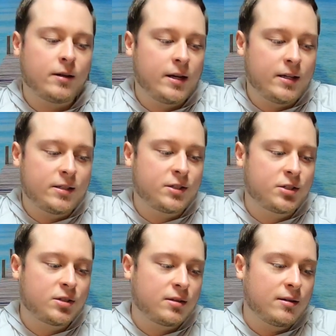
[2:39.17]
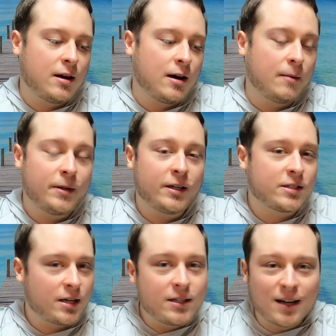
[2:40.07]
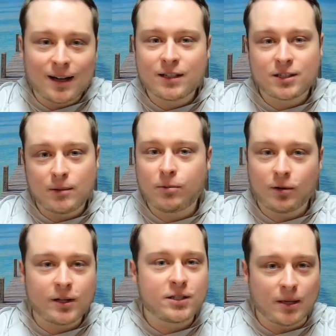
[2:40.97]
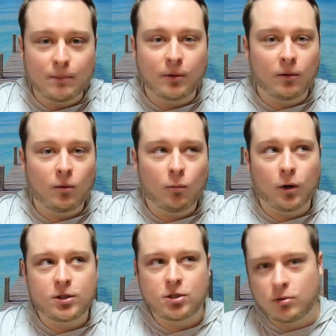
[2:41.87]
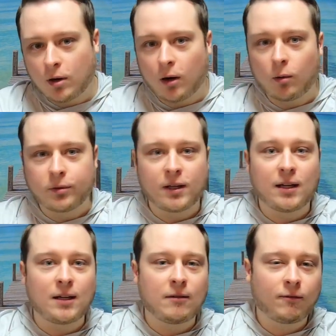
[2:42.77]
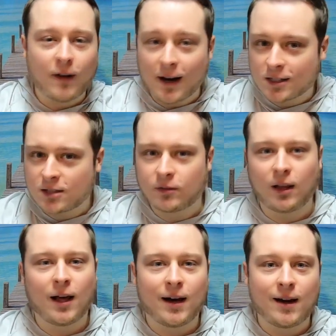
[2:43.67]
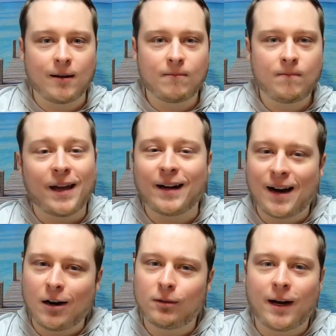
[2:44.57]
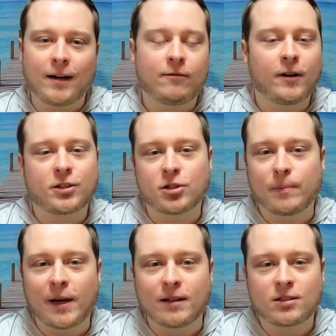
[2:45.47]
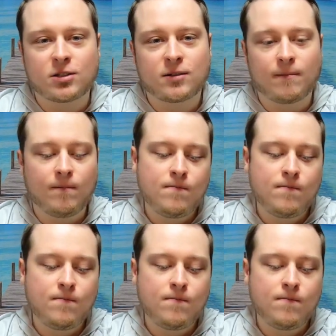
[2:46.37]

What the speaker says: is, I mean, it's honestly pretty simple once you know the facts of the line and how line affects your baits.